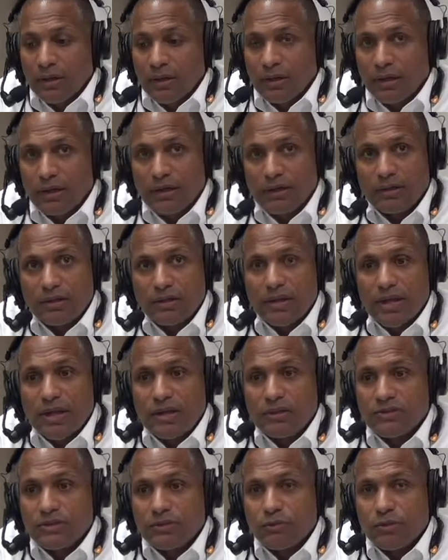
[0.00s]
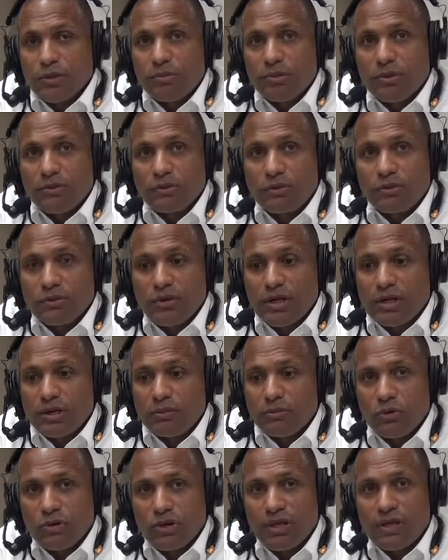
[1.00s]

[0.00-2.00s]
and announced that we've been creating more